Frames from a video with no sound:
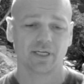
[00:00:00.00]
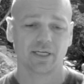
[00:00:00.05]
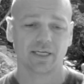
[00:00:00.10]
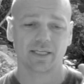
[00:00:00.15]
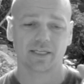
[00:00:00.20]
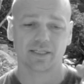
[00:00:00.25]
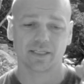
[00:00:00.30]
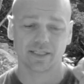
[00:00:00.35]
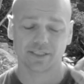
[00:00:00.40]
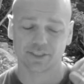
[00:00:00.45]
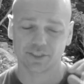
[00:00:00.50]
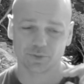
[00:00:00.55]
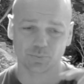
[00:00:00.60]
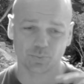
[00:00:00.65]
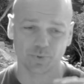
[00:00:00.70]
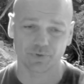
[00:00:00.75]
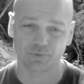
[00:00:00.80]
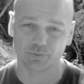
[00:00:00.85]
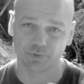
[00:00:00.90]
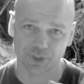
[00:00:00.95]
and this is
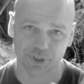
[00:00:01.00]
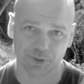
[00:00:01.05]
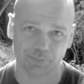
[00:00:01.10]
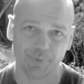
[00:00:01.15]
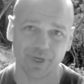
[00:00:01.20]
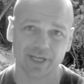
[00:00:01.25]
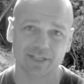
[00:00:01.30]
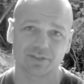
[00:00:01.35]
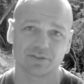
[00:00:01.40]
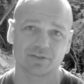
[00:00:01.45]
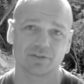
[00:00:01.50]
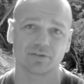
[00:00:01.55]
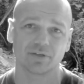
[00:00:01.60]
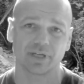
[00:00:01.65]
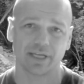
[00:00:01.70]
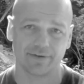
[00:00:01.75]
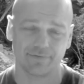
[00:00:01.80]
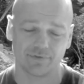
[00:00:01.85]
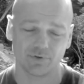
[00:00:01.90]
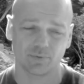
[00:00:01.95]
with respect
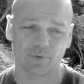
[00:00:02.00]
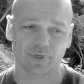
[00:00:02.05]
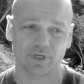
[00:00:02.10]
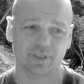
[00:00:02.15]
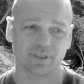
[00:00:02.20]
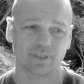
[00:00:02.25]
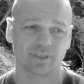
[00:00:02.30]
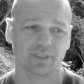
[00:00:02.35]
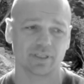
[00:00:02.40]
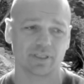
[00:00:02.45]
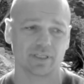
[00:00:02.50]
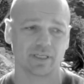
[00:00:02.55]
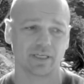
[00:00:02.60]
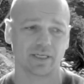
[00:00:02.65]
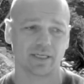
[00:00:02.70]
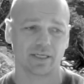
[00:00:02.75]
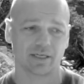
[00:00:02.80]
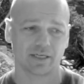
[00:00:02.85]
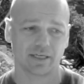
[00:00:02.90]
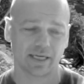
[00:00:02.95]
to everyone
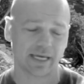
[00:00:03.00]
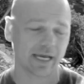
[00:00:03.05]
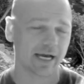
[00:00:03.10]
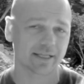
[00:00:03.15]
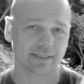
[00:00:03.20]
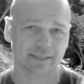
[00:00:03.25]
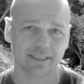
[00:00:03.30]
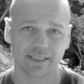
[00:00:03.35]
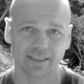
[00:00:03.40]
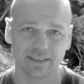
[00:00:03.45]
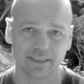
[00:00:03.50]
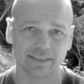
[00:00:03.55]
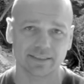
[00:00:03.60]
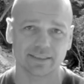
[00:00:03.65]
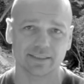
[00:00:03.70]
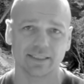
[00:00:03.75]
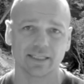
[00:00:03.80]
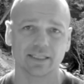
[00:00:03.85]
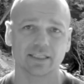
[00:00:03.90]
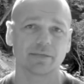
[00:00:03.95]
out there
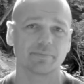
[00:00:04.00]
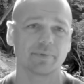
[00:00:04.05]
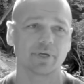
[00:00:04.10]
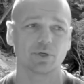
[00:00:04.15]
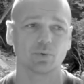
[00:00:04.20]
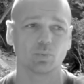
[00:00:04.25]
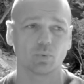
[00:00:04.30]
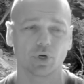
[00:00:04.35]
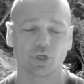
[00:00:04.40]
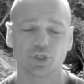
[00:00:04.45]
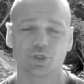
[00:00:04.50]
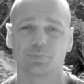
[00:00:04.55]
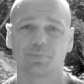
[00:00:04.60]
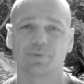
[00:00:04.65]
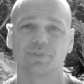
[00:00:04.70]
listening, no matter what your